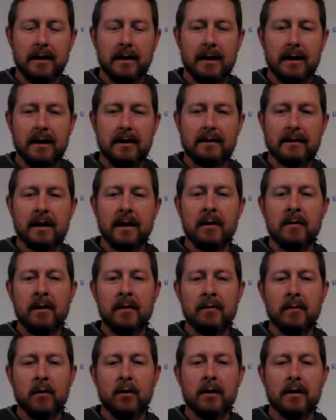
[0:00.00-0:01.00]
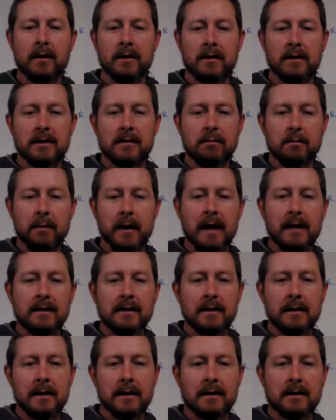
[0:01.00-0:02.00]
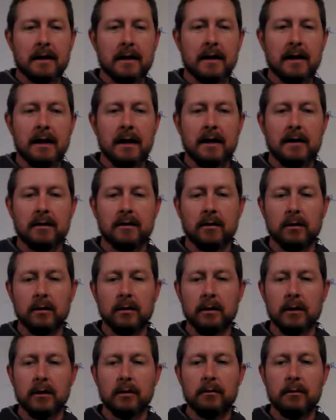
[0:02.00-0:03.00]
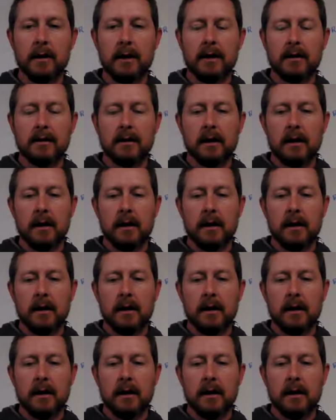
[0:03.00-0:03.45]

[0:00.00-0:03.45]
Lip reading: it's going to be more than just basic. It's going to get into a little bit